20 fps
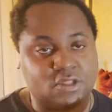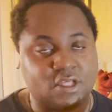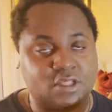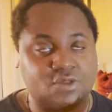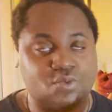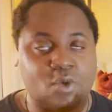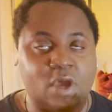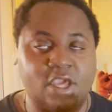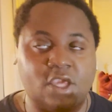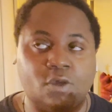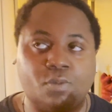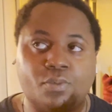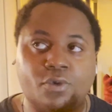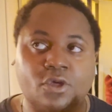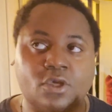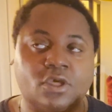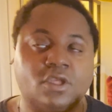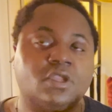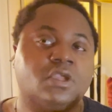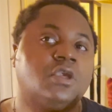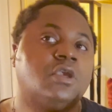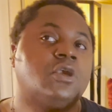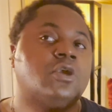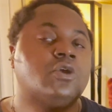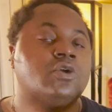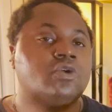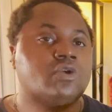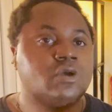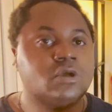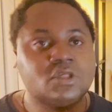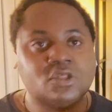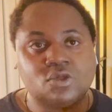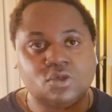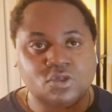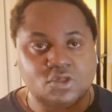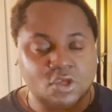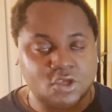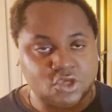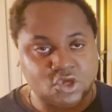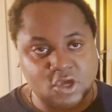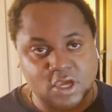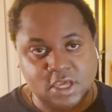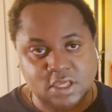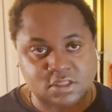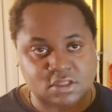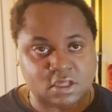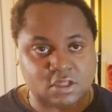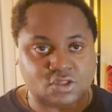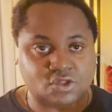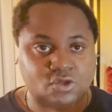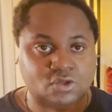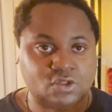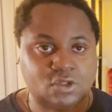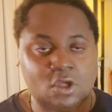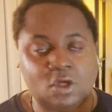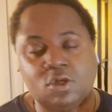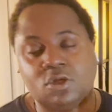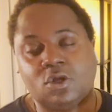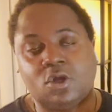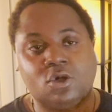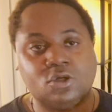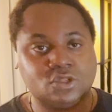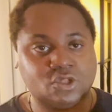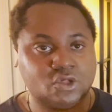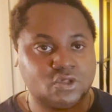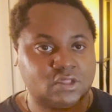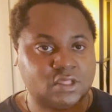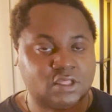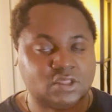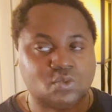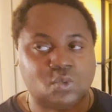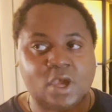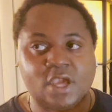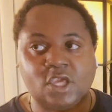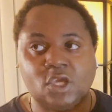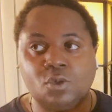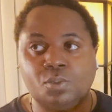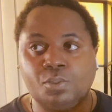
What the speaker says: That's why you put crystals on your ancestors altars. That's why